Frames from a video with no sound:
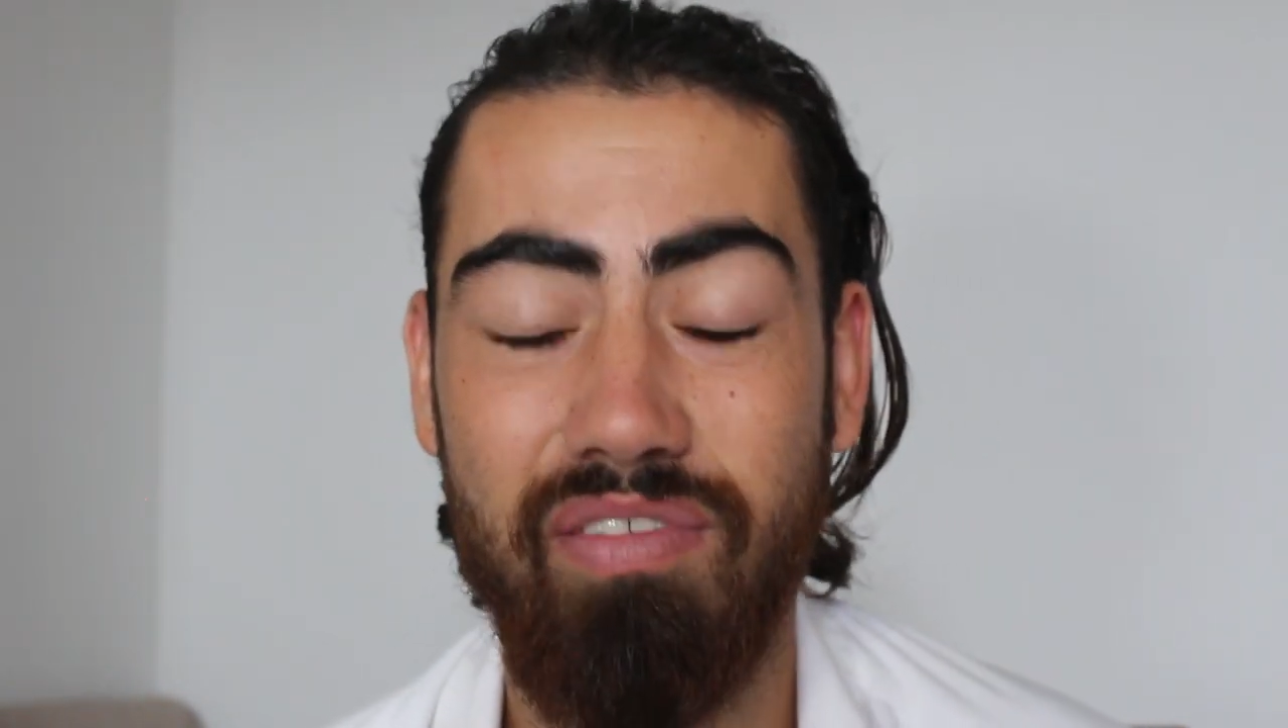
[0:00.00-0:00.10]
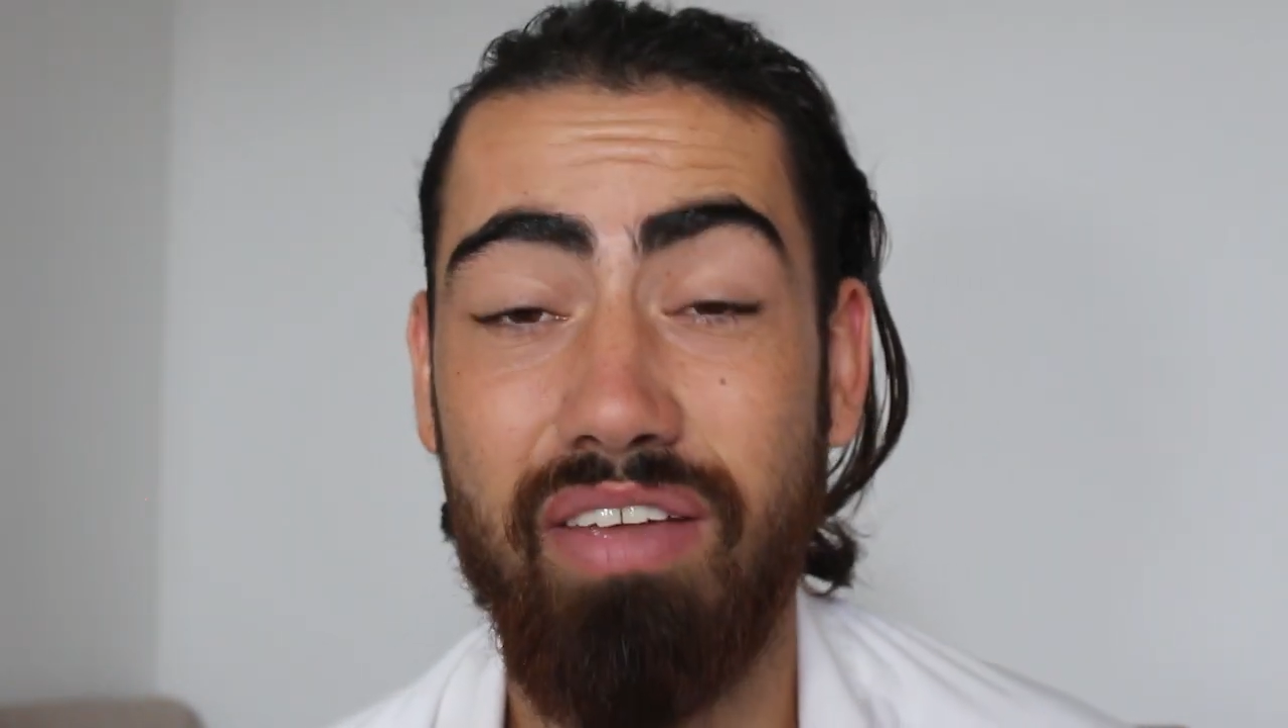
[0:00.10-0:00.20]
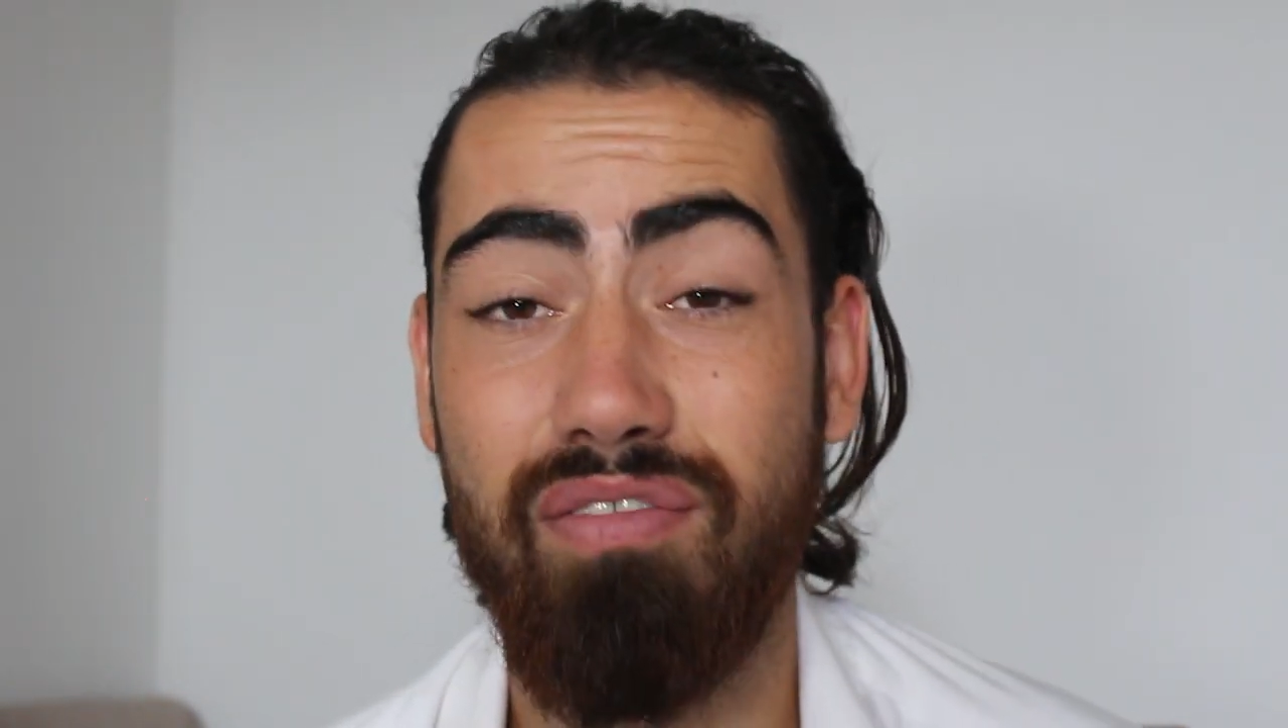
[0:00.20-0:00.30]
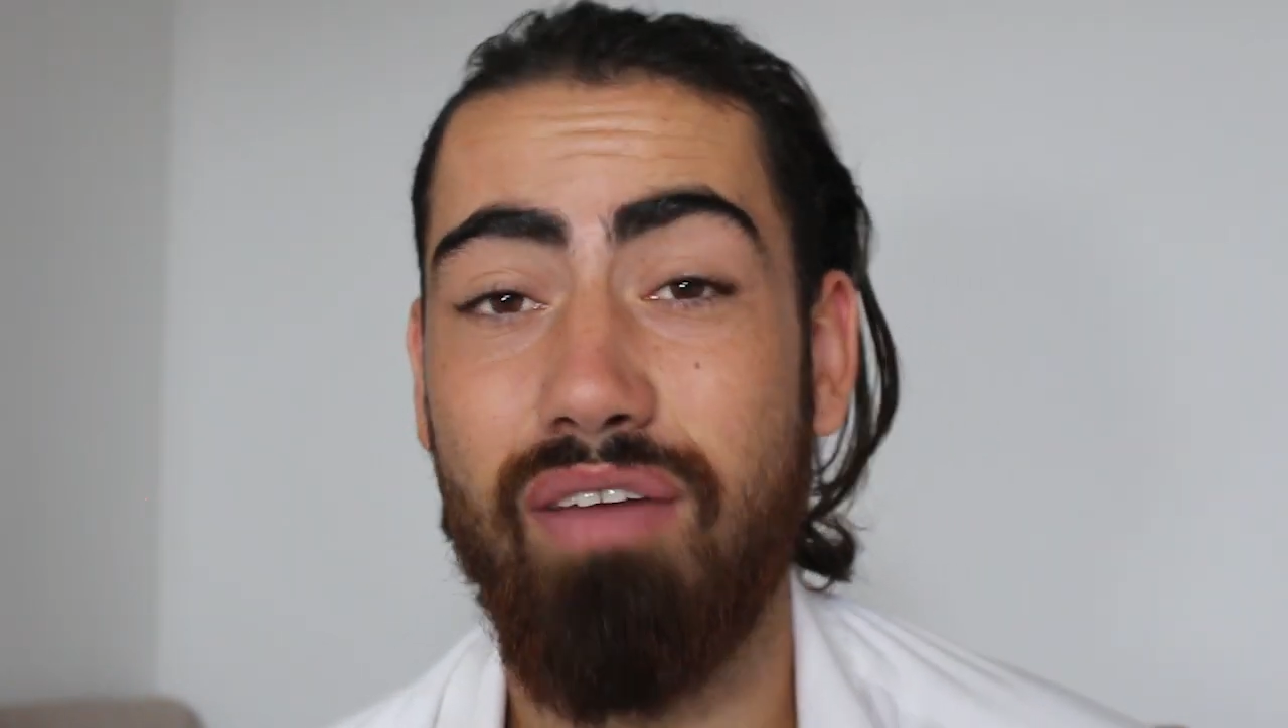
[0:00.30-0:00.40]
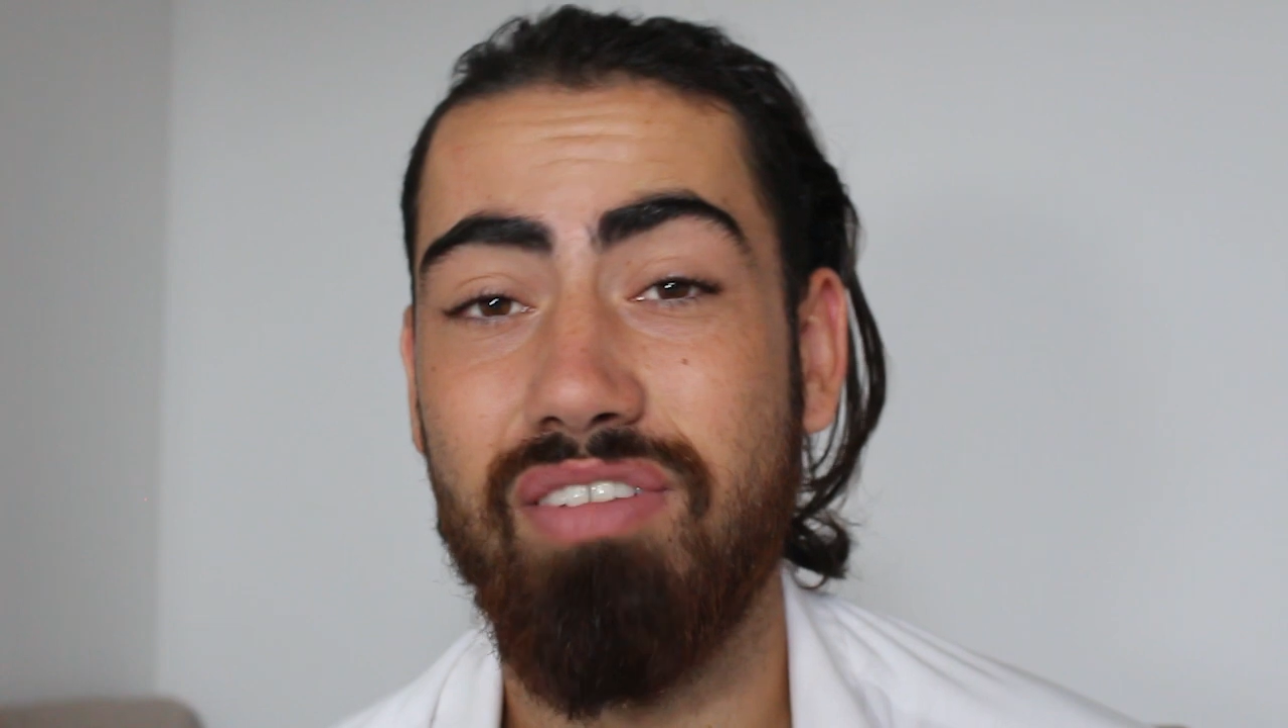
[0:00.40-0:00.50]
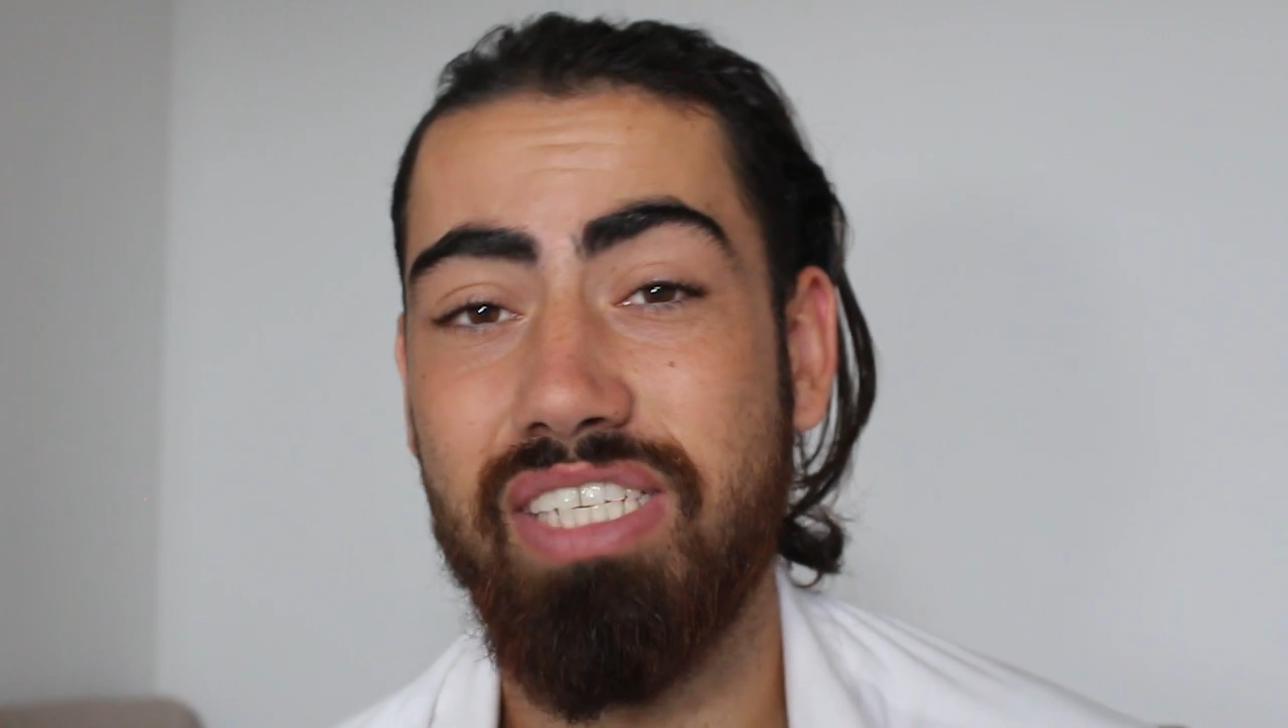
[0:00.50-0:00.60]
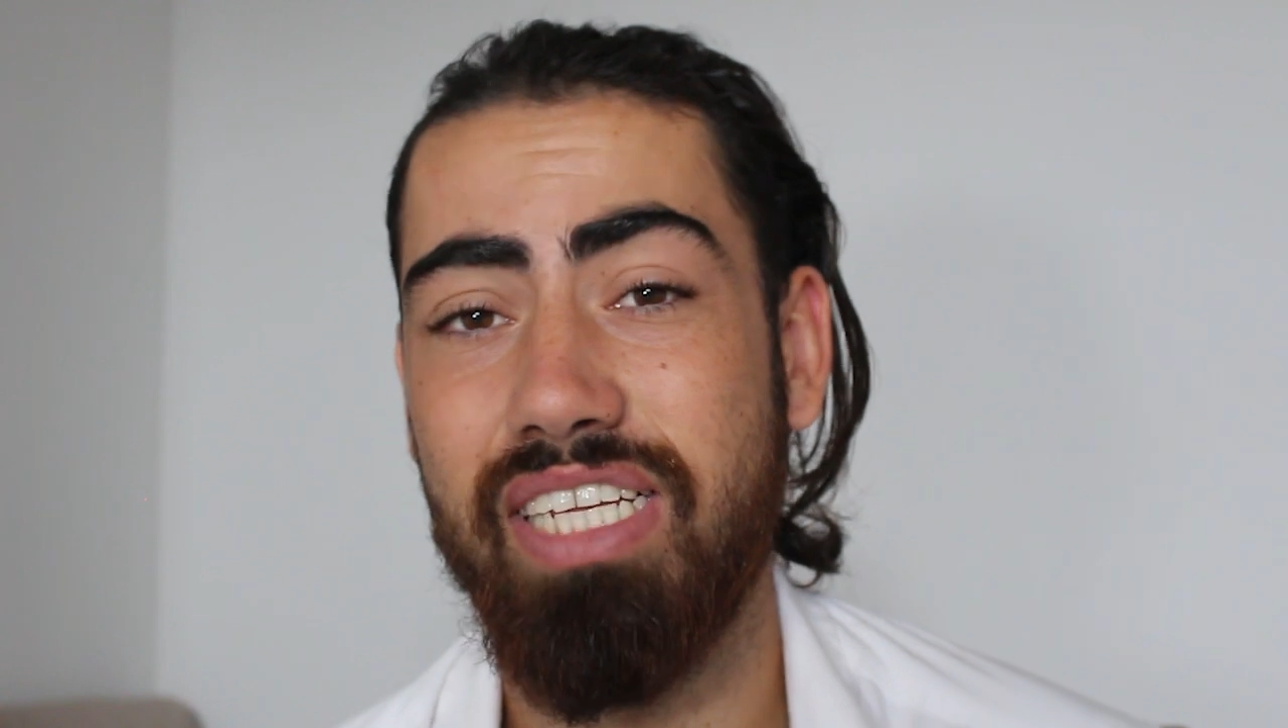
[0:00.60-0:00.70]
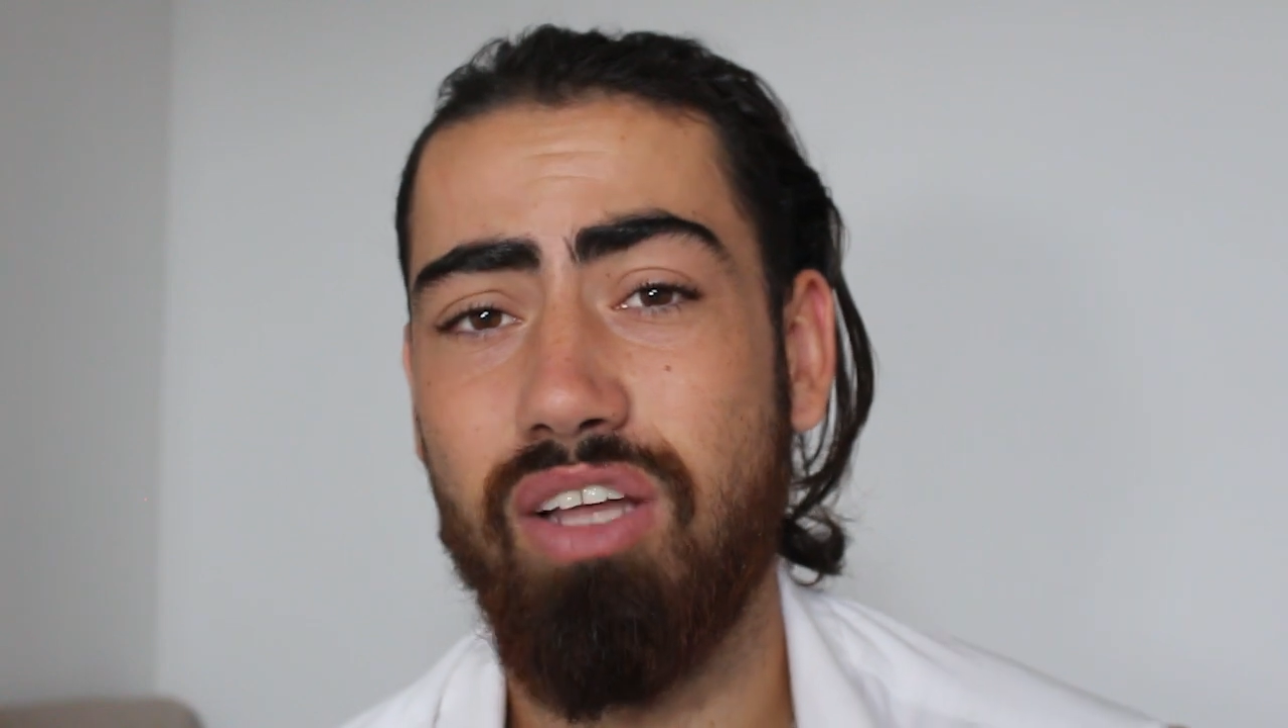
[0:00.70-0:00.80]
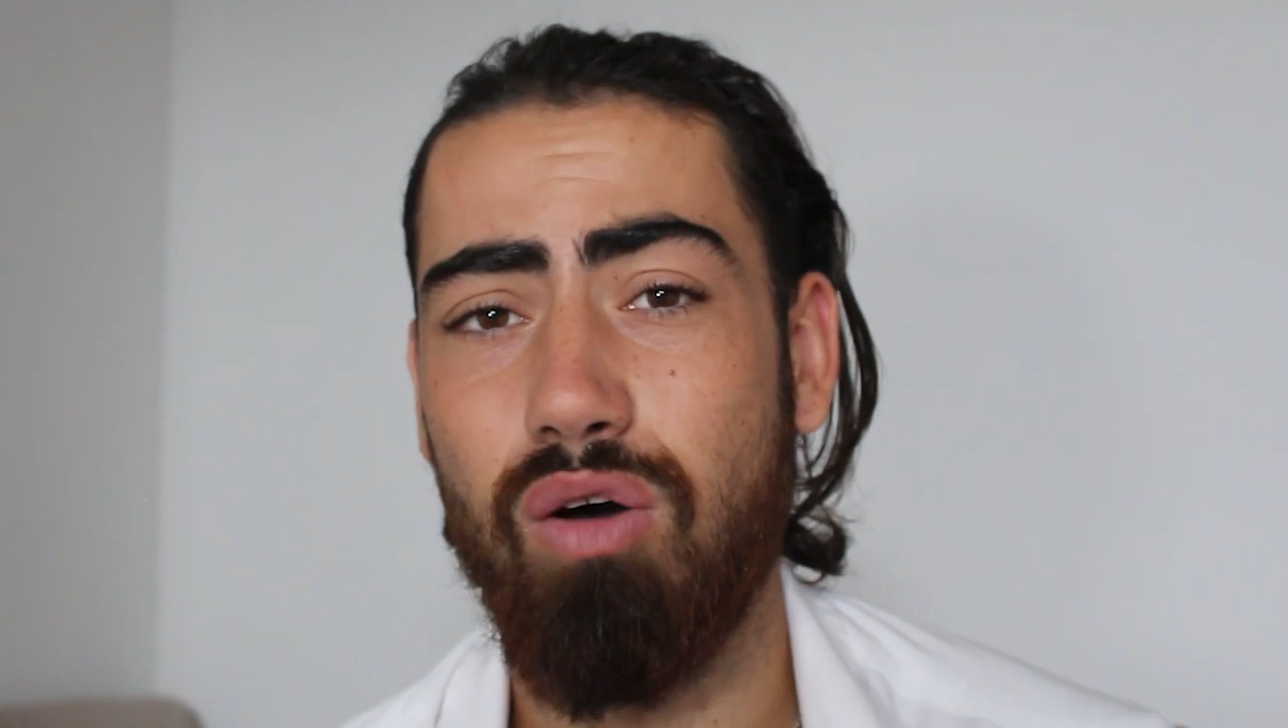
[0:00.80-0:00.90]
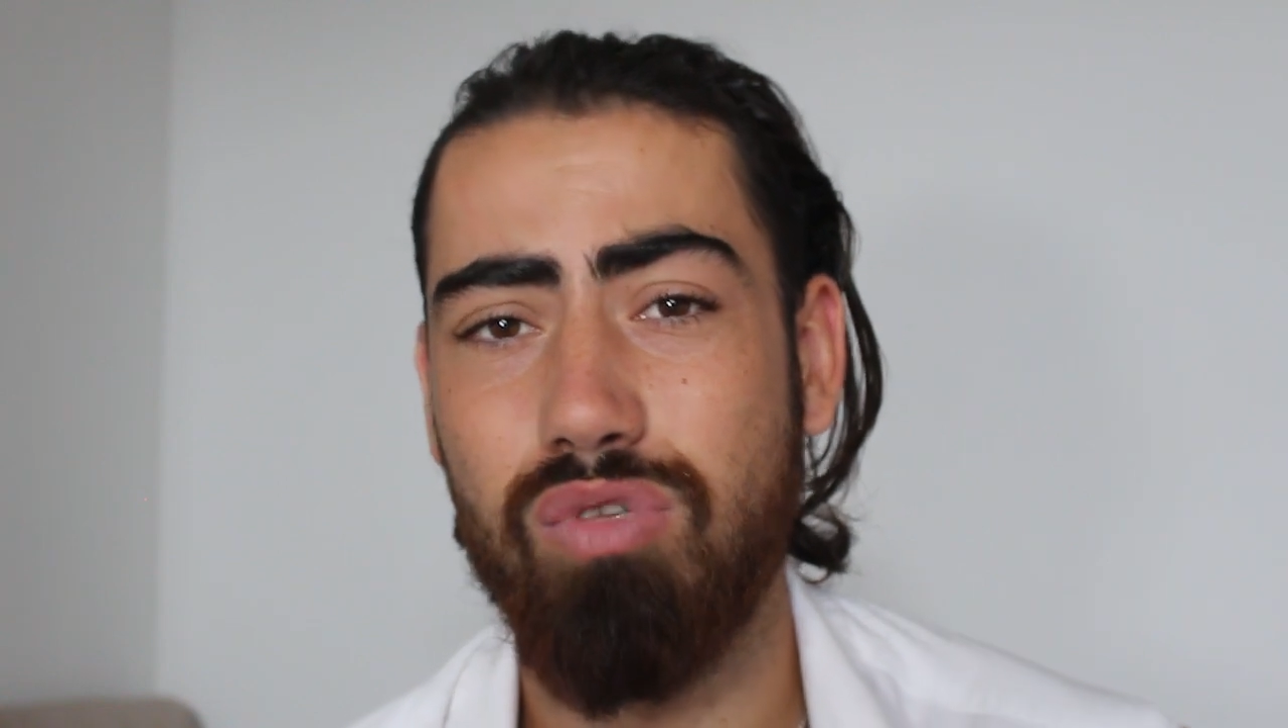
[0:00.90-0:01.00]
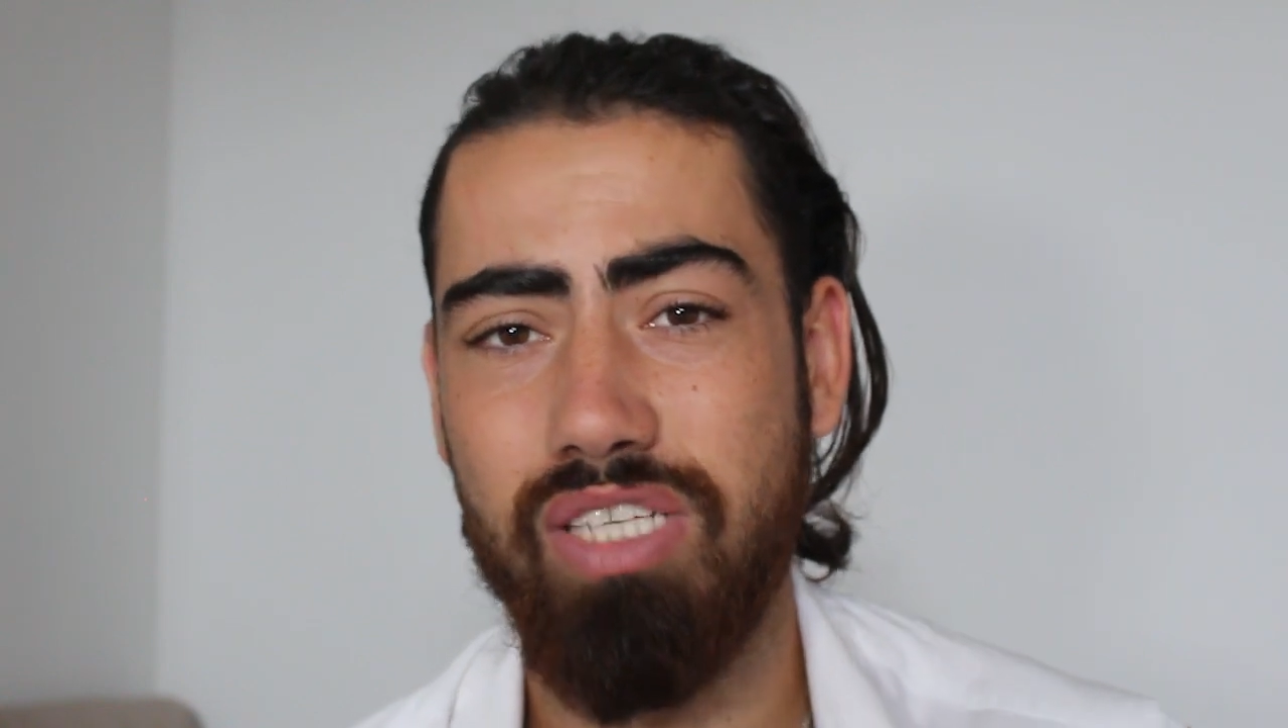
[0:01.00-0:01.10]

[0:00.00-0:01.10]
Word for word: And if you haven't seen the whole